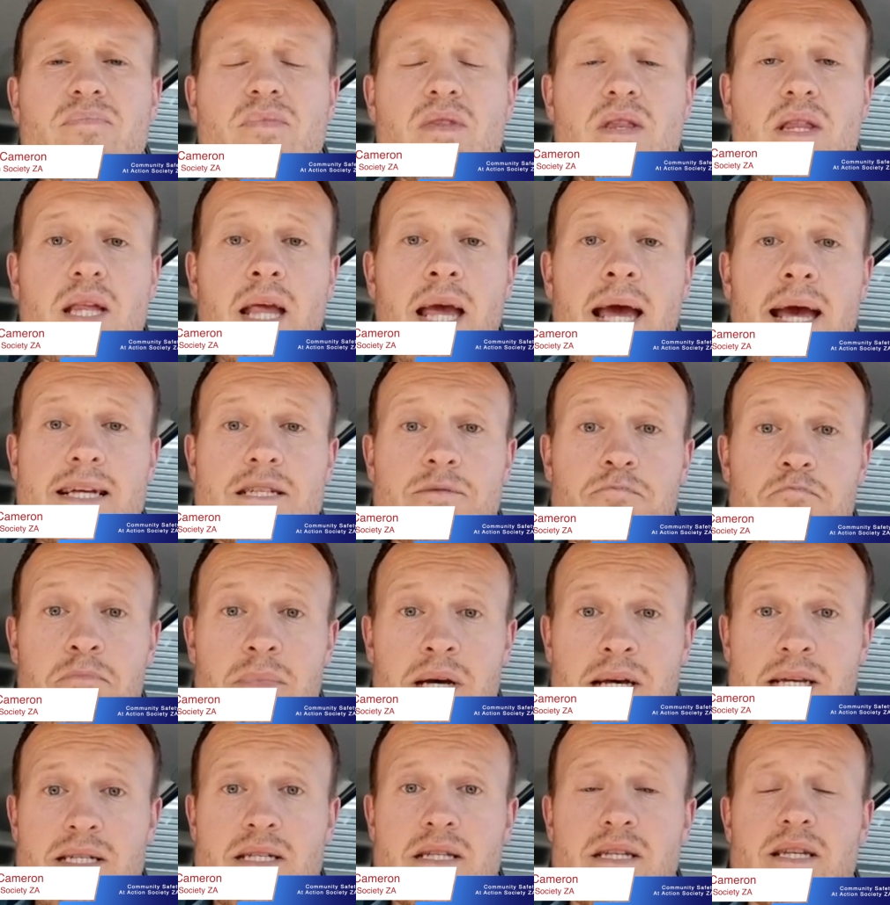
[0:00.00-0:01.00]
has
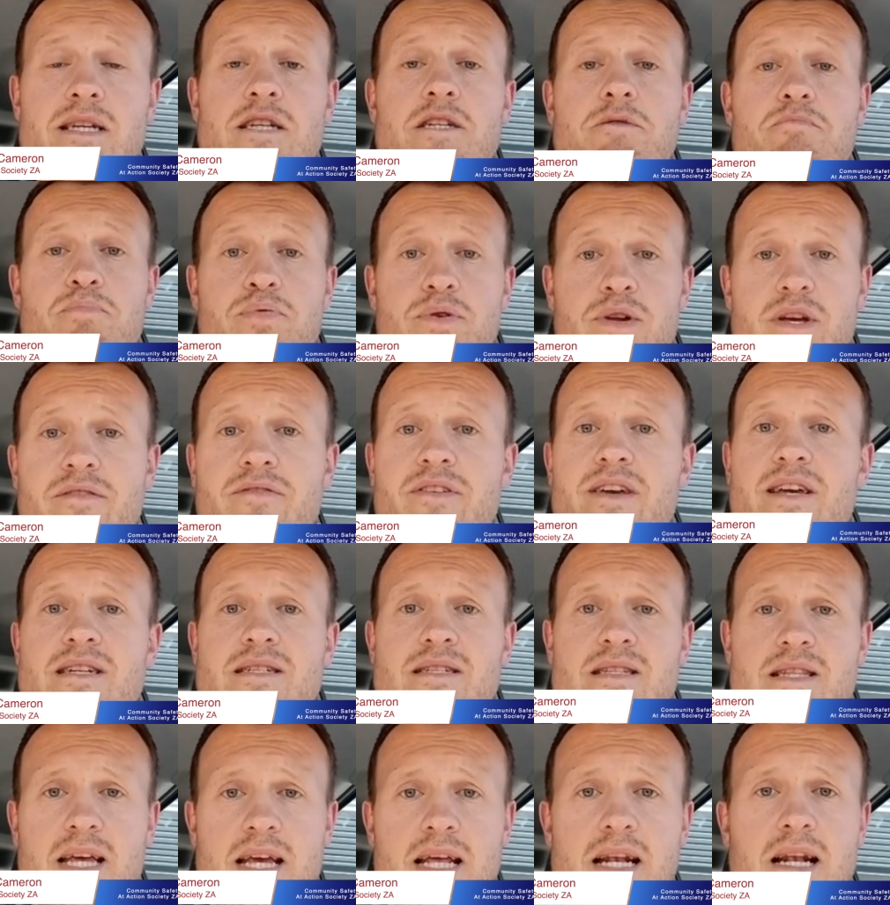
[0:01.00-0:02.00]
missed his previous
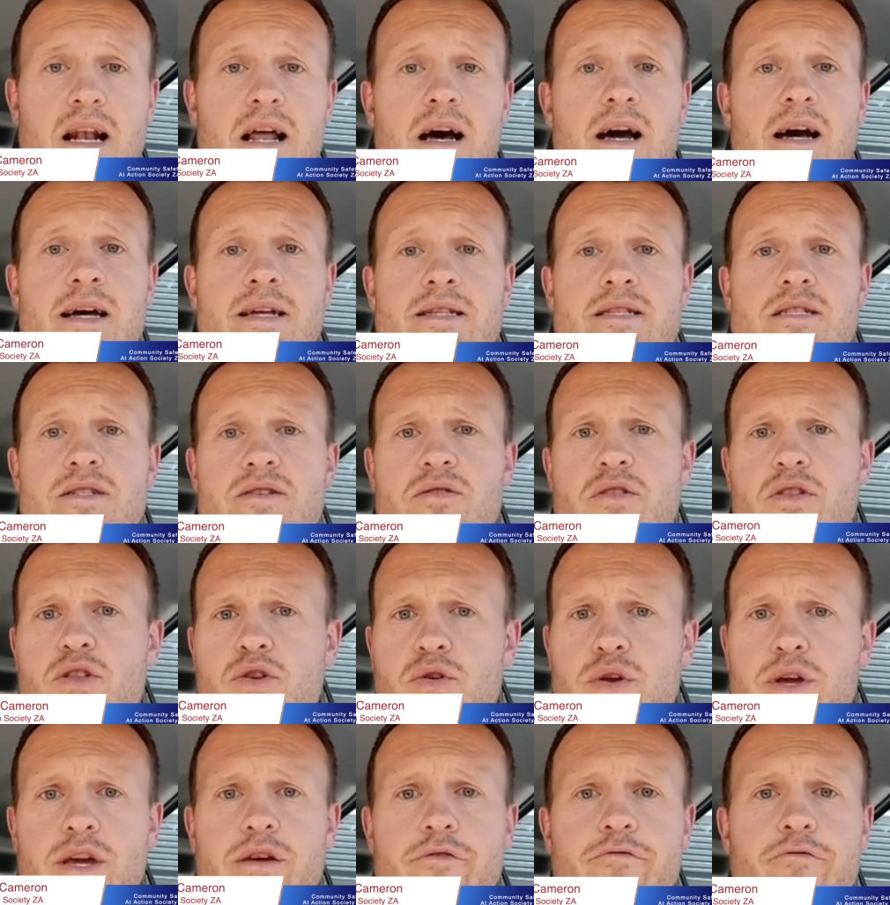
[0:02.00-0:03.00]
deadlines
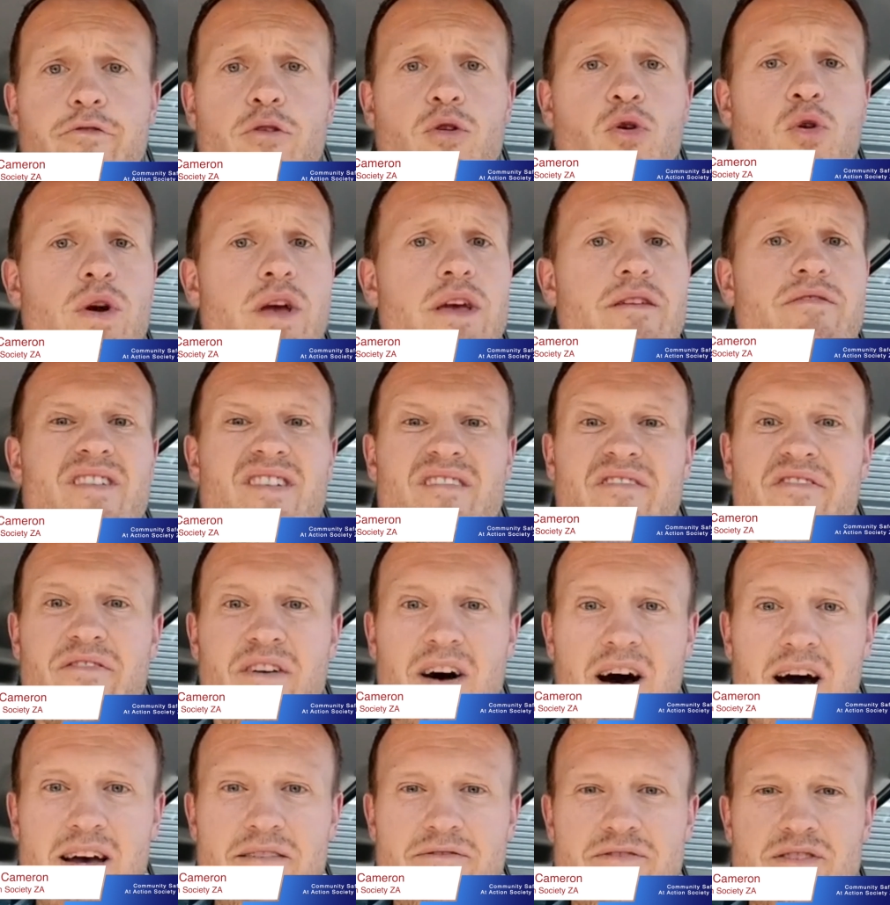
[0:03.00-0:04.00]
3, 4, even
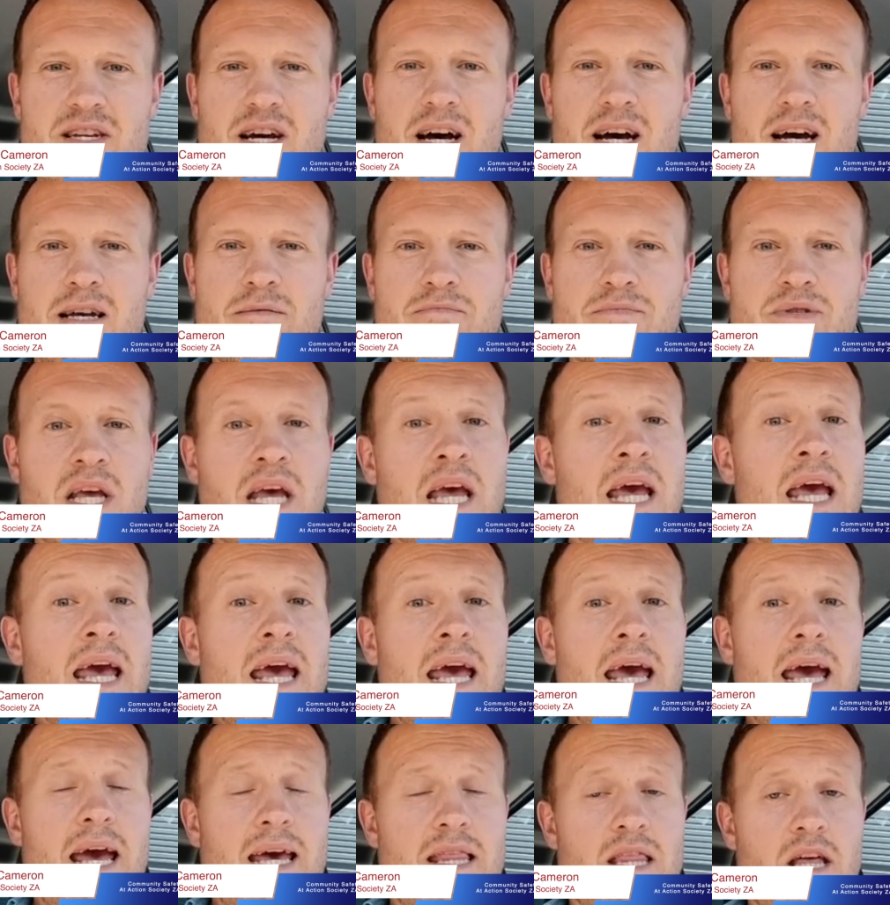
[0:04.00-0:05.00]
5 times,
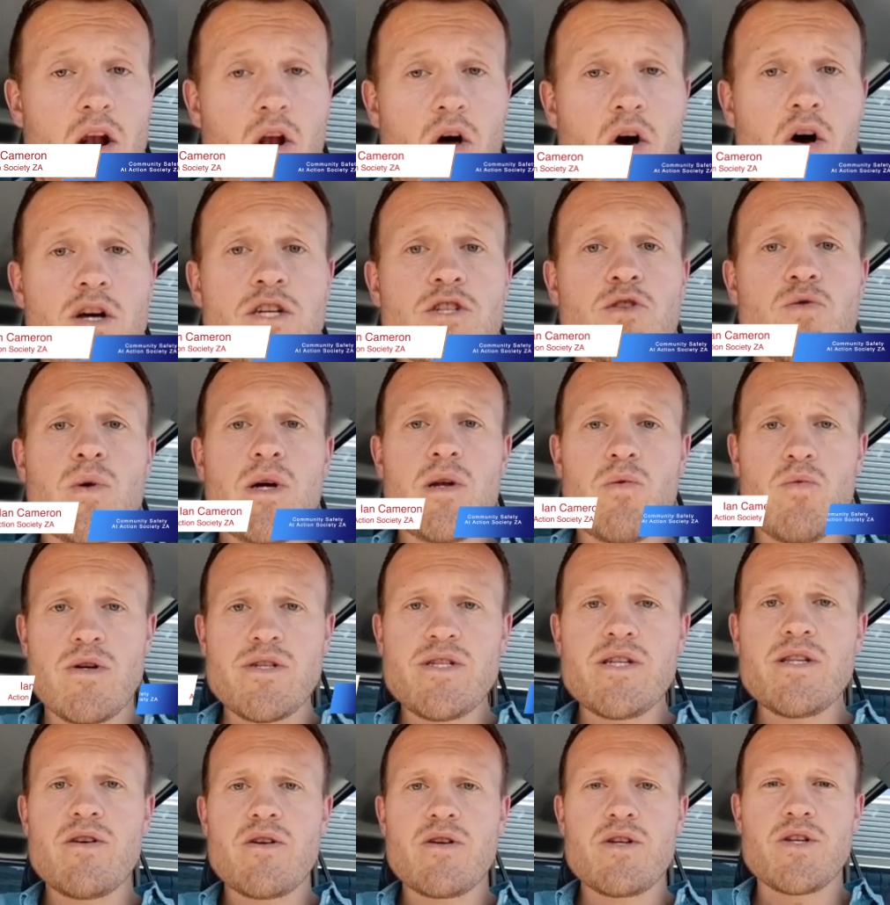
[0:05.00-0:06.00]
and the last one was
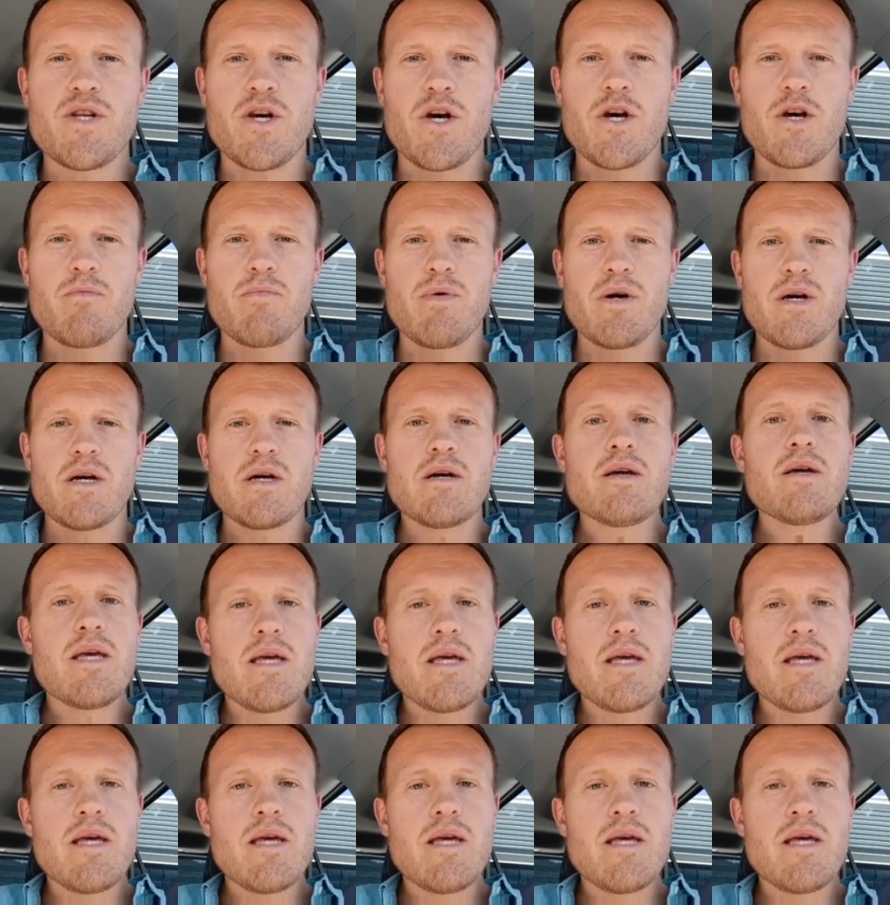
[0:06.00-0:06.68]
in October.